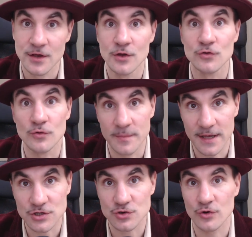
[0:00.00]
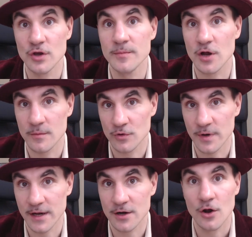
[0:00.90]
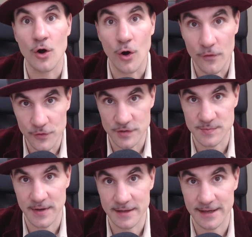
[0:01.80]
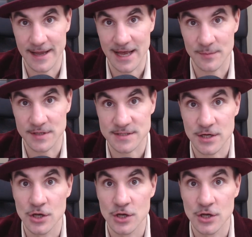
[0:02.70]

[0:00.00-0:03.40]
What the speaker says: to make sure you become aware of your spending habits.